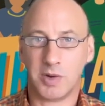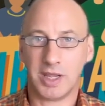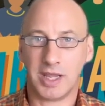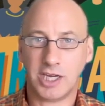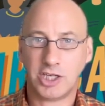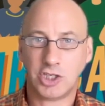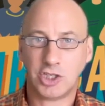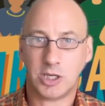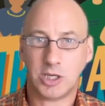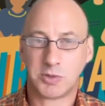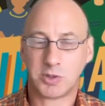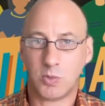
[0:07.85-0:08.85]

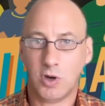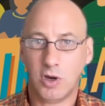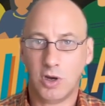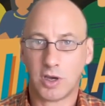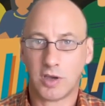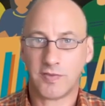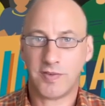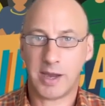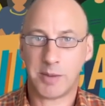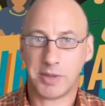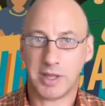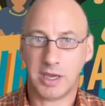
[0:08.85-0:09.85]
relationships, work,
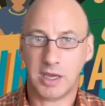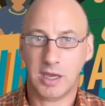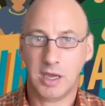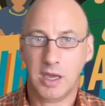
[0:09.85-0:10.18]
family,